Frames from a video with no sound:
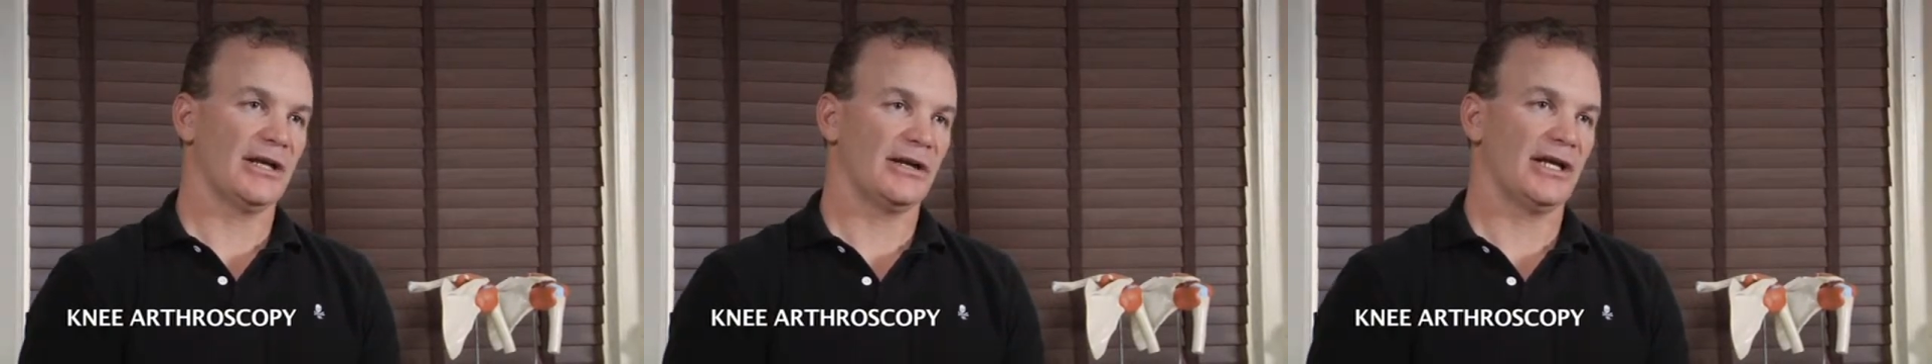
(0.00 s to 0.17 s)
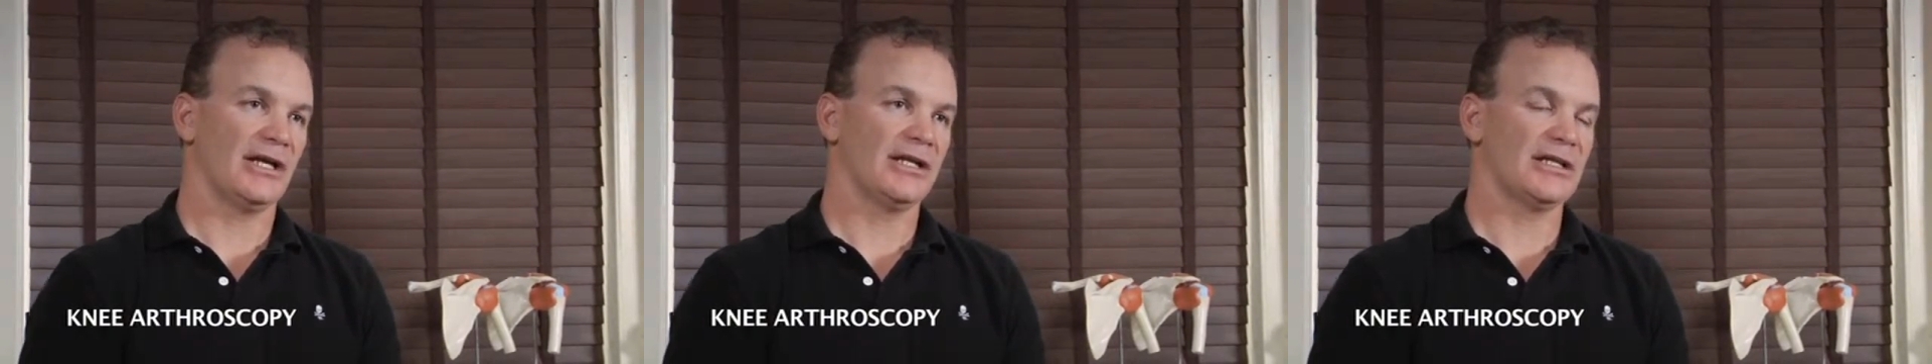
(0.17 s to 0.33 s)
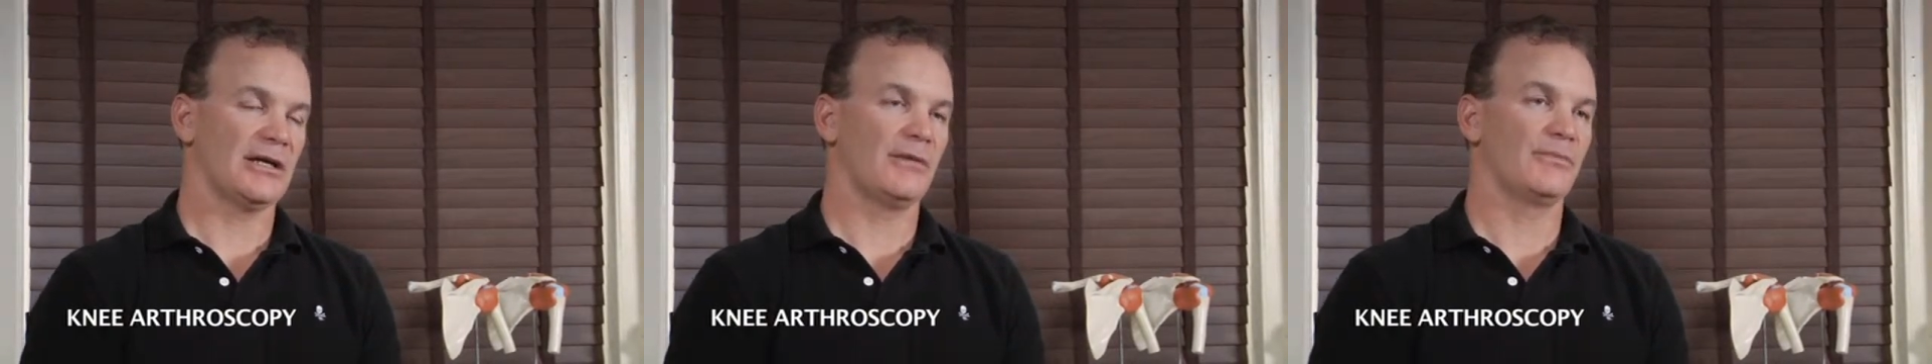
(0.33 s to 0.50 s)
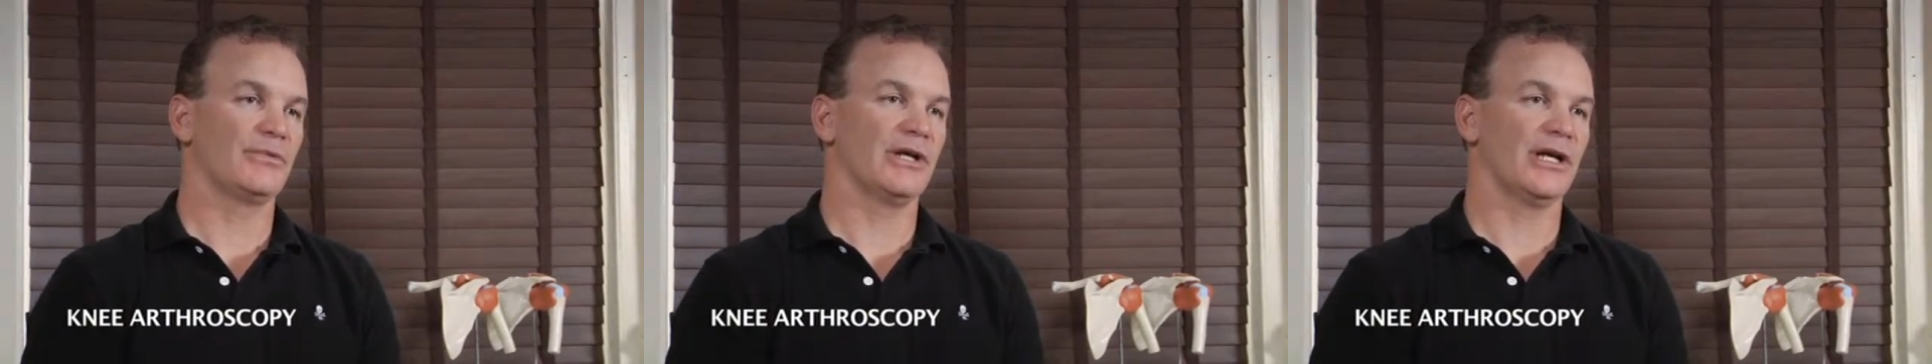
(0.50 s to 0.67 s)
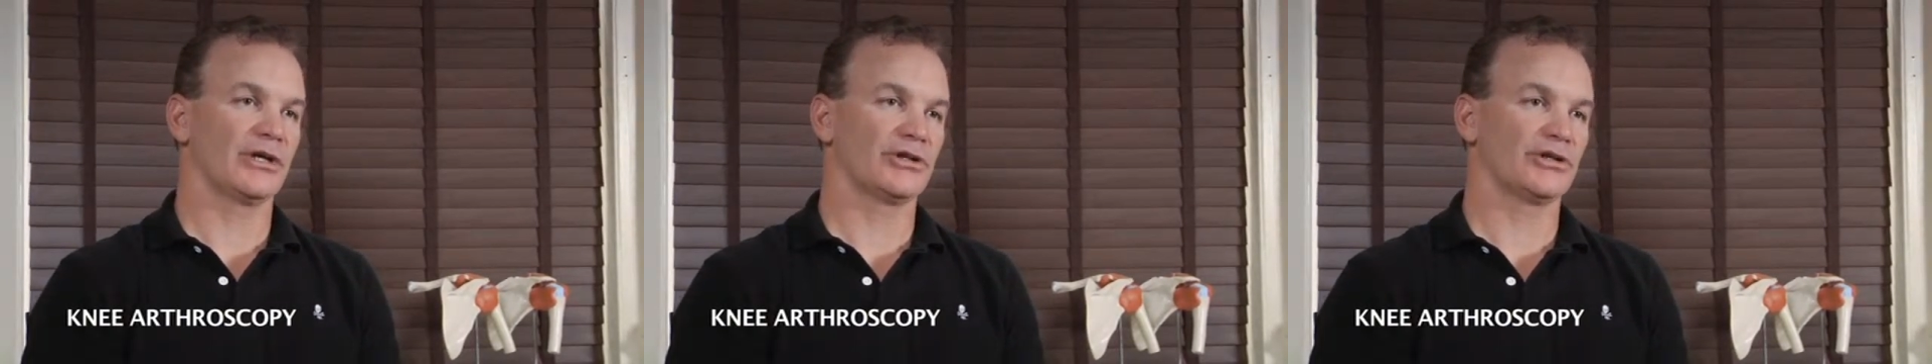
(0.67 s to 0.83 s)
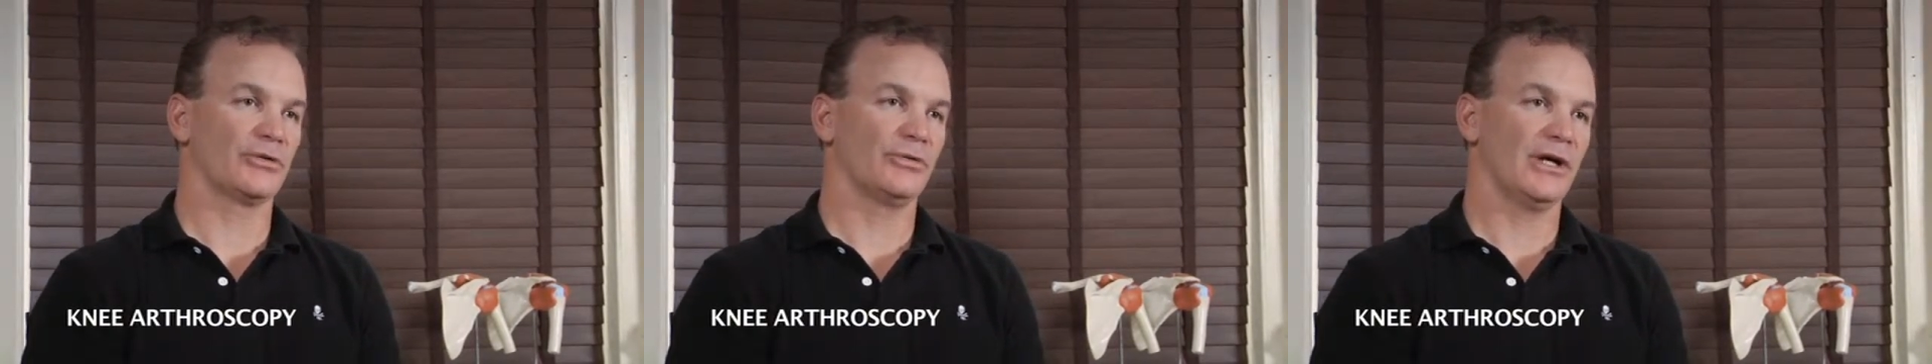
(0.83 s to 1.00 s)
Anytime I put
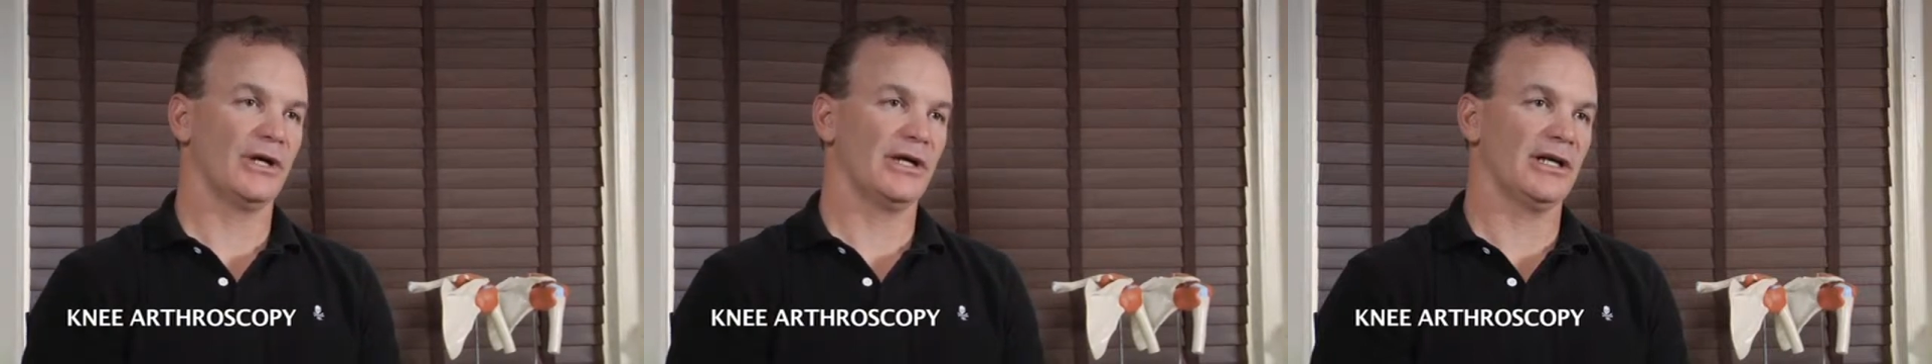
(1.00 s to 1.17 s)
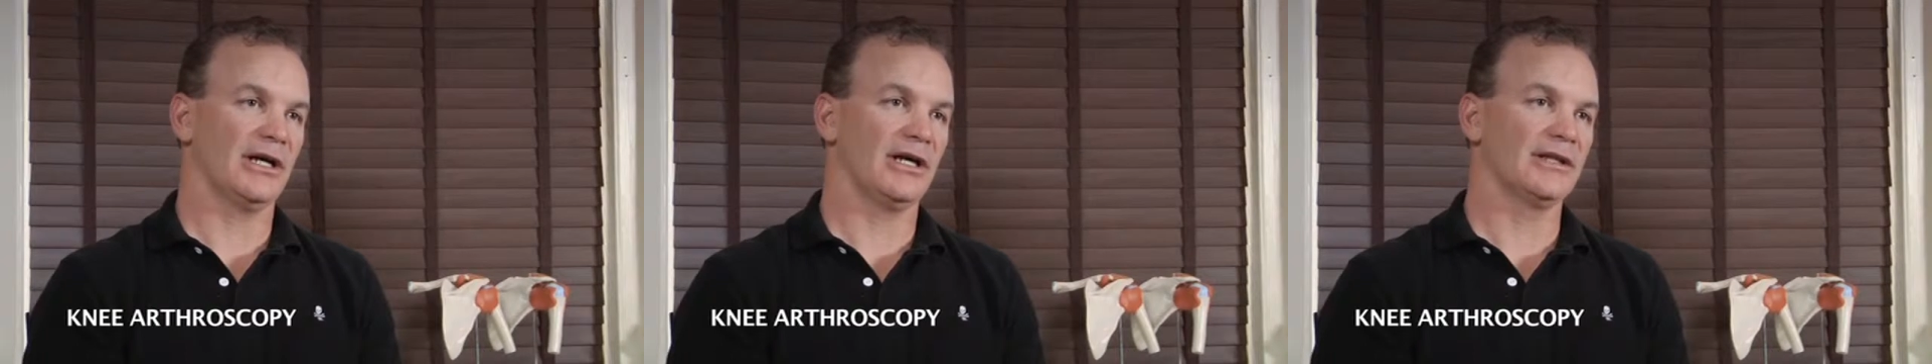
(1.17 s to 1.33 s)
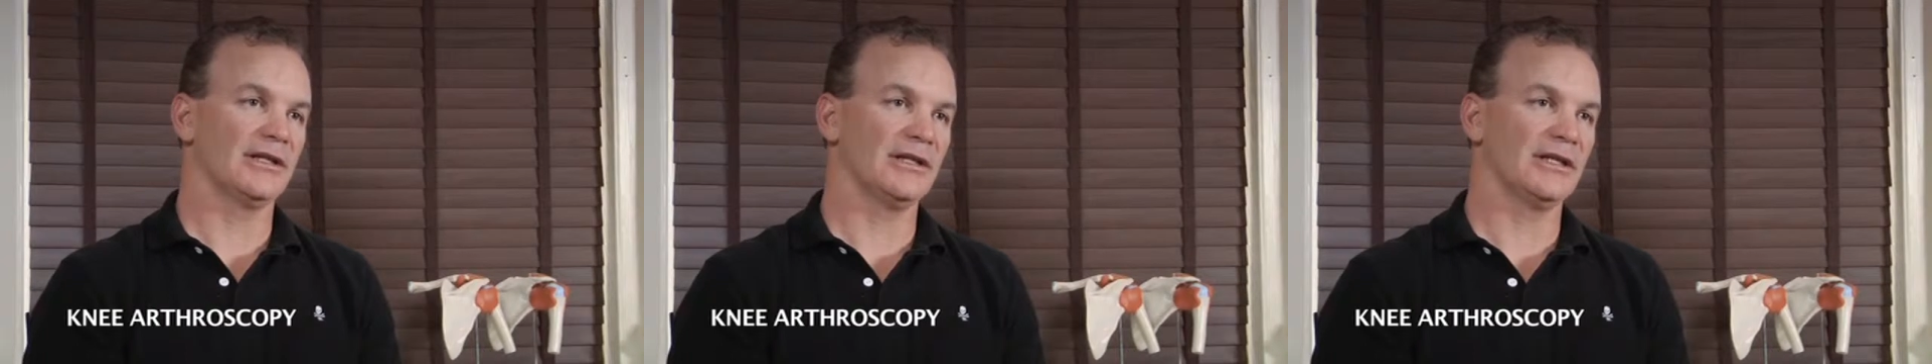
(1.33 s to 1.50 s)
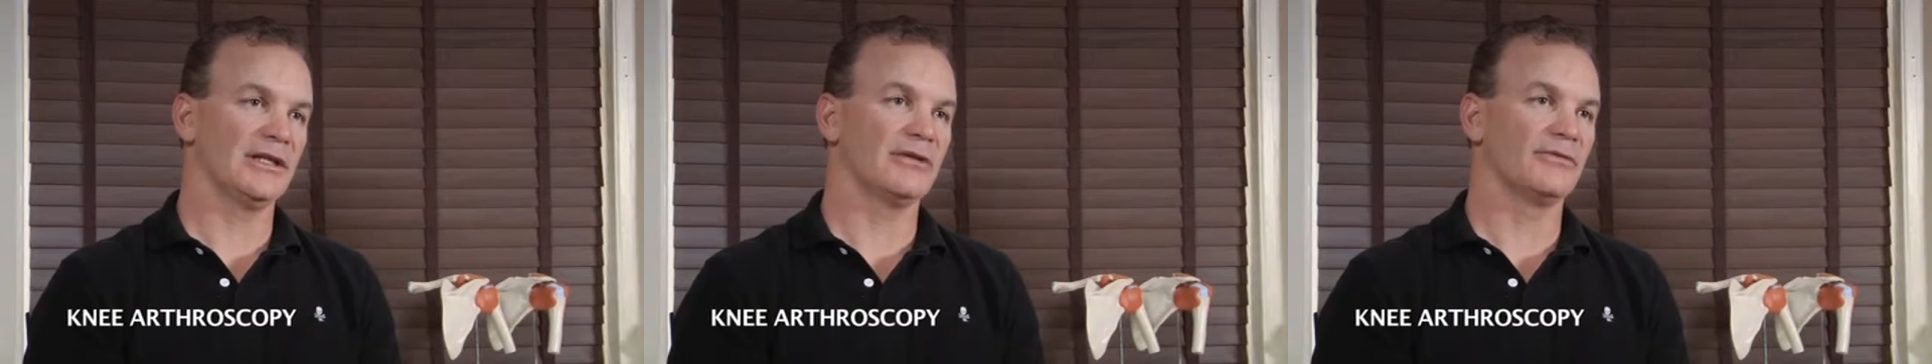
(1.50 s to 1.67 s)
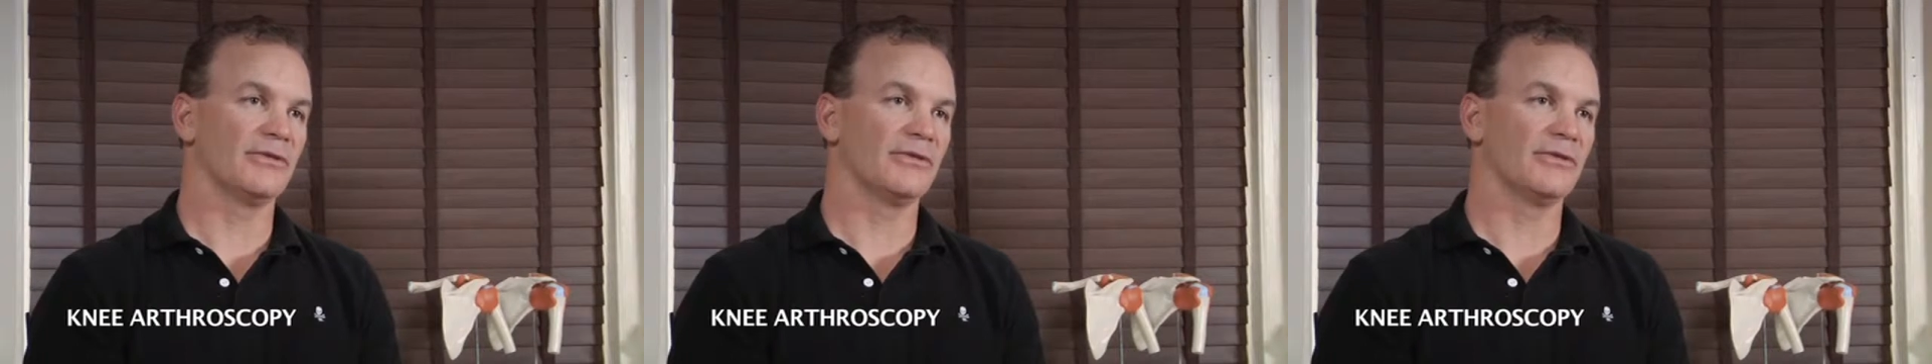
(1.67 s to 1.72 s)
extra weight on the knee,